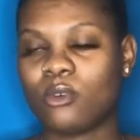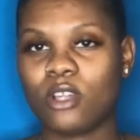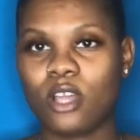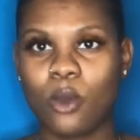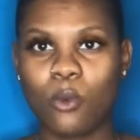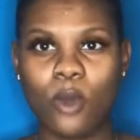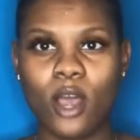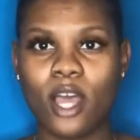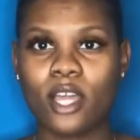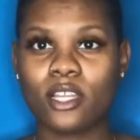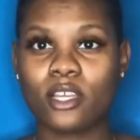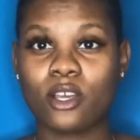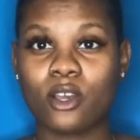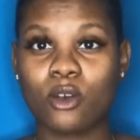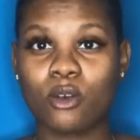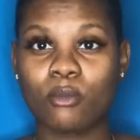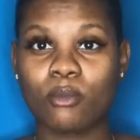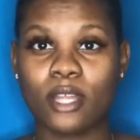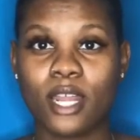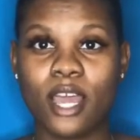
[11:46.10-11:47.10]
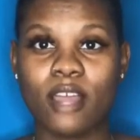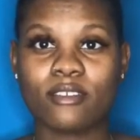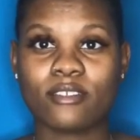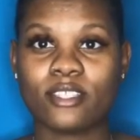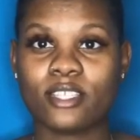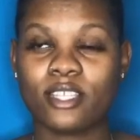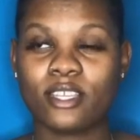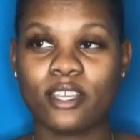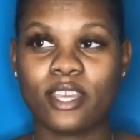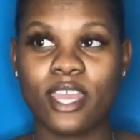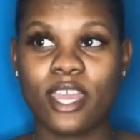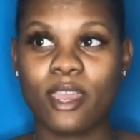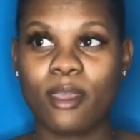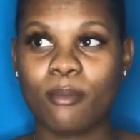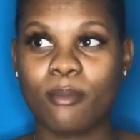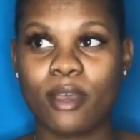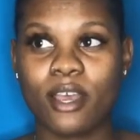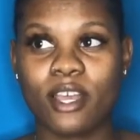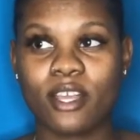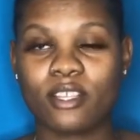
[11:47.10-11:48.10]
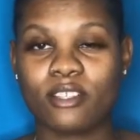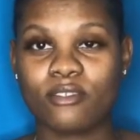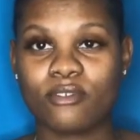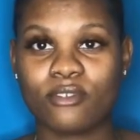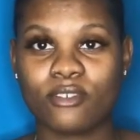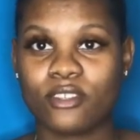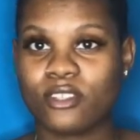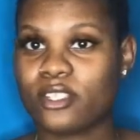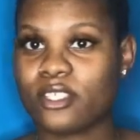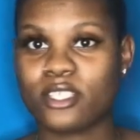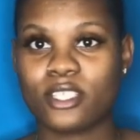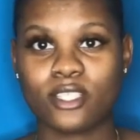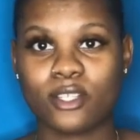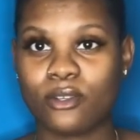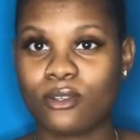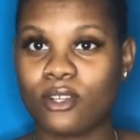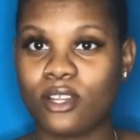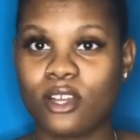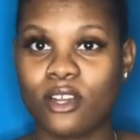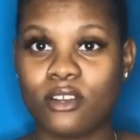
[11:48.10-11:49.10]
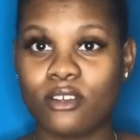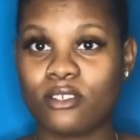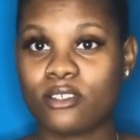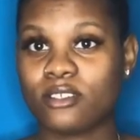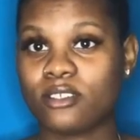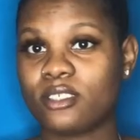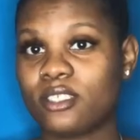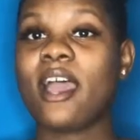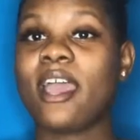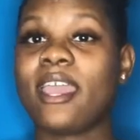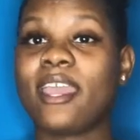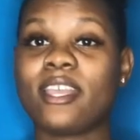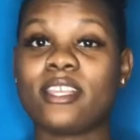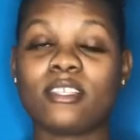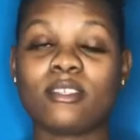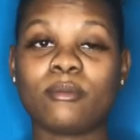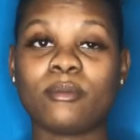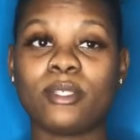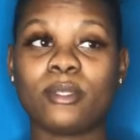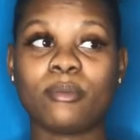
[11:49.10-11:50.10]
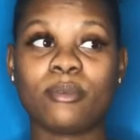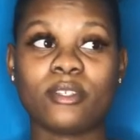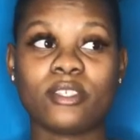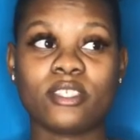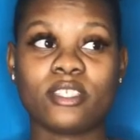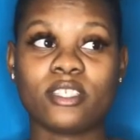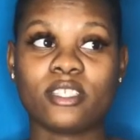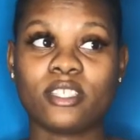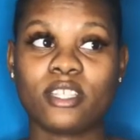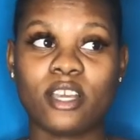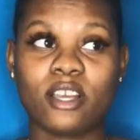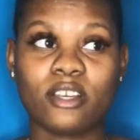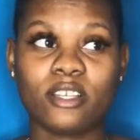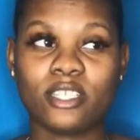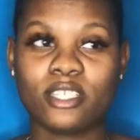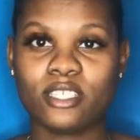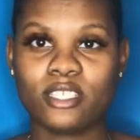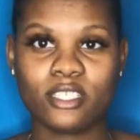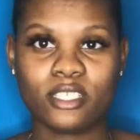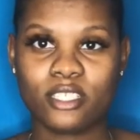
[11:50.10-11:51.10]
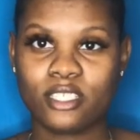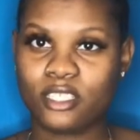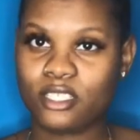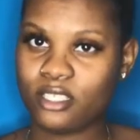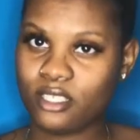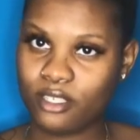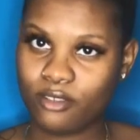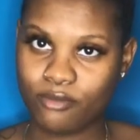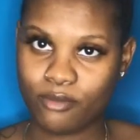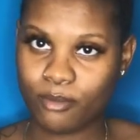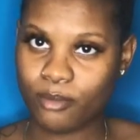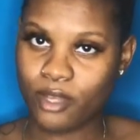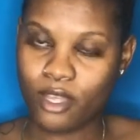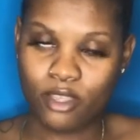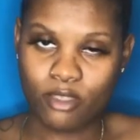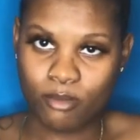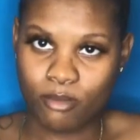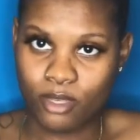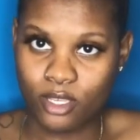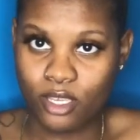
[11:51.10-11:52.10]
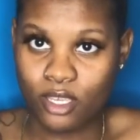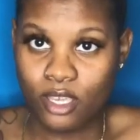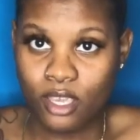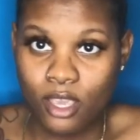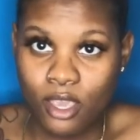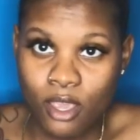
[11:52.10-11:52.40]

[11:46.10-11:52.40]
a while ago, but I still had mine for so long. I had so many piercings, y'all, it just doesn't even bother me.